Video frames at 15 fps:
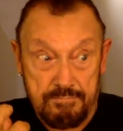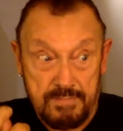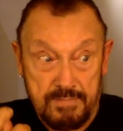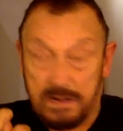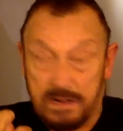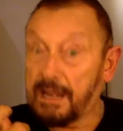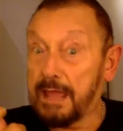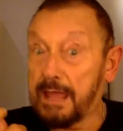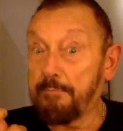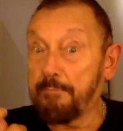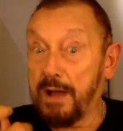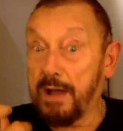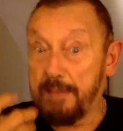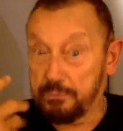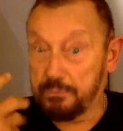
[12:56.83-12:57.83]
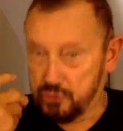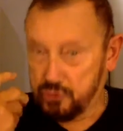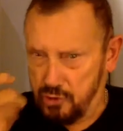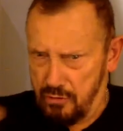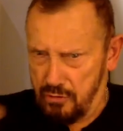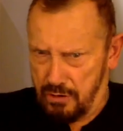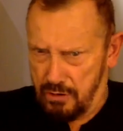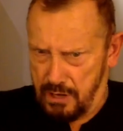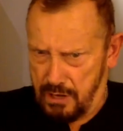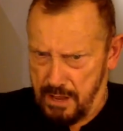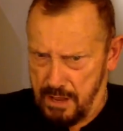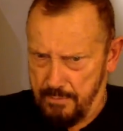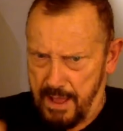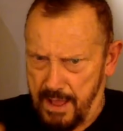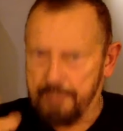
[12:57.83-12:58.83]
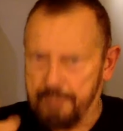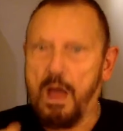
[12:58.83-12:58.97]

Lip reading: clay pipe, long clay pipe.